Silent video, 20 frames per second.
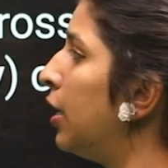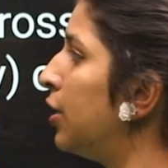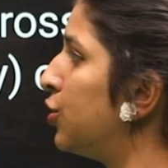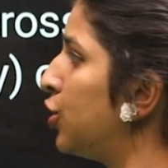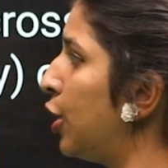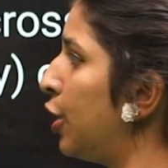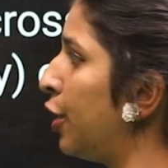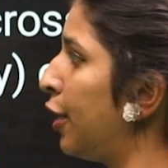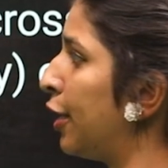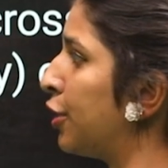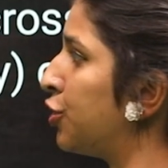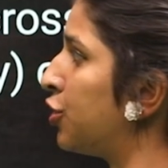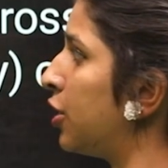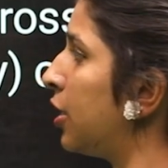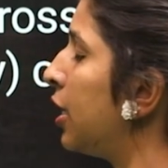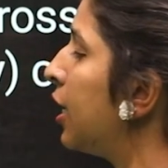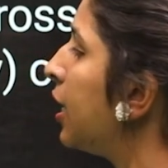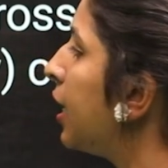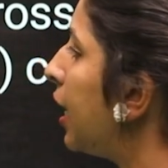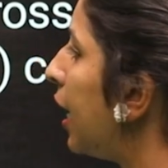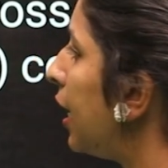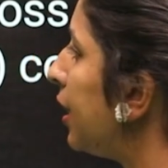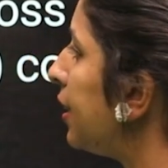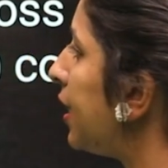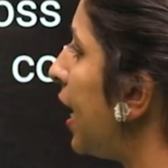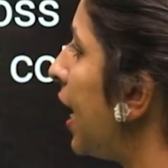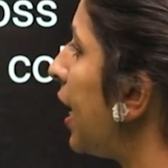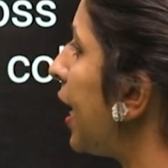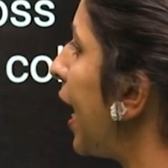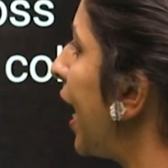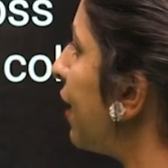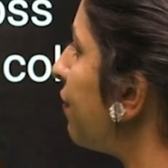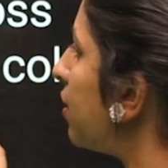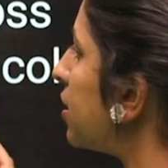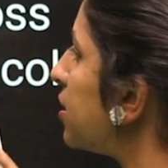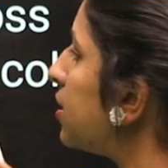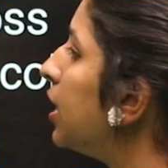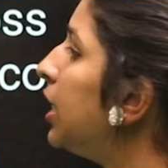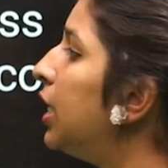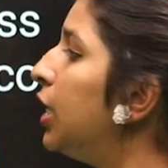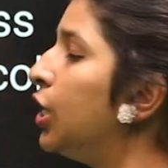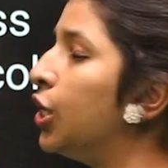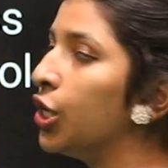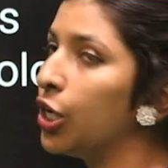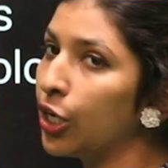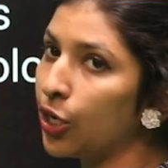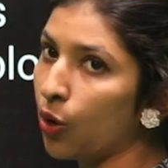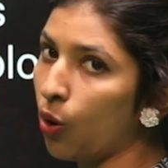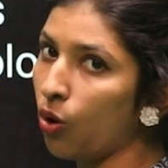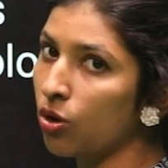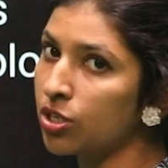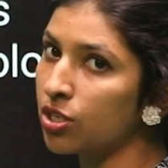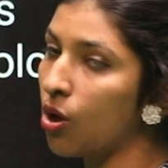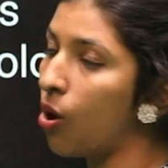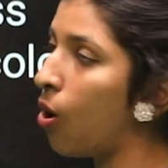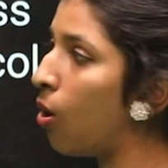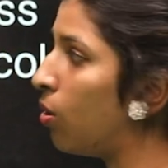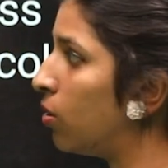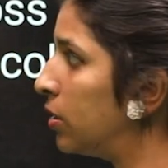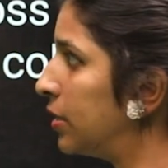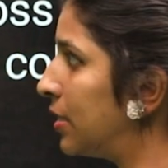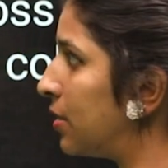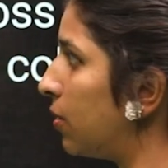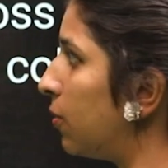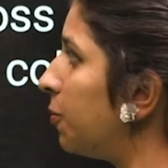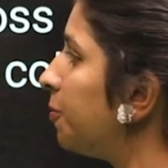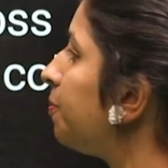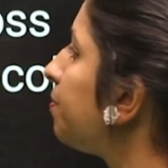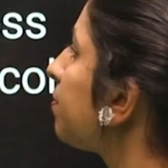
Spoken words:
generation. And they gave us the cross also.